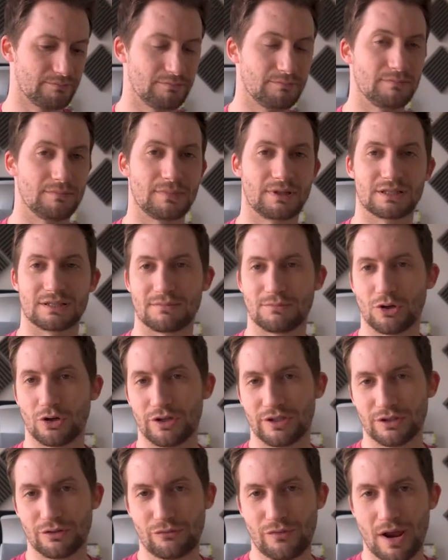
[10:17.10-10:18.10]
Because I'm not
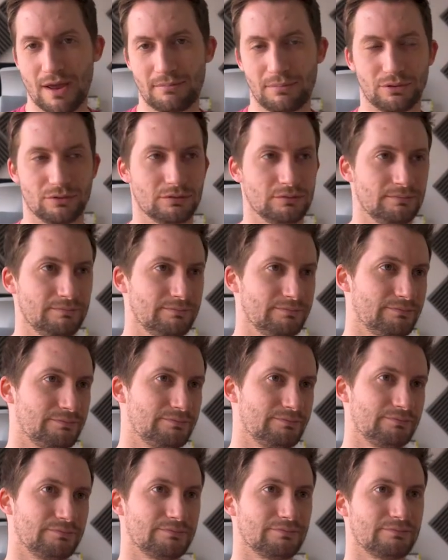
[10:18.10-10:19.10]
in the REPL.
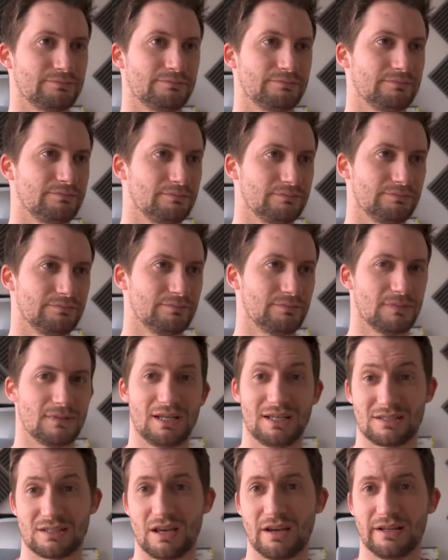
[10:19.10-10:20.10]

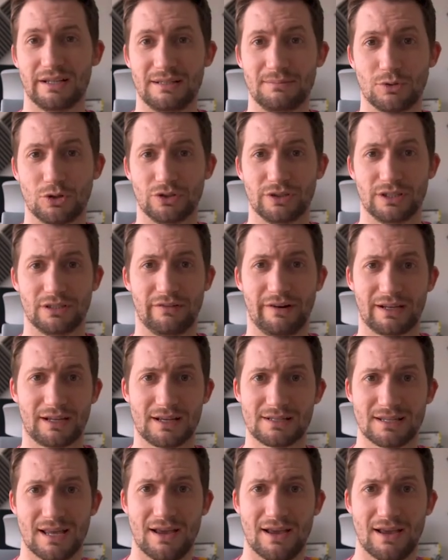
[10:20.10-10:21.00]
It's early morning, all right, guys.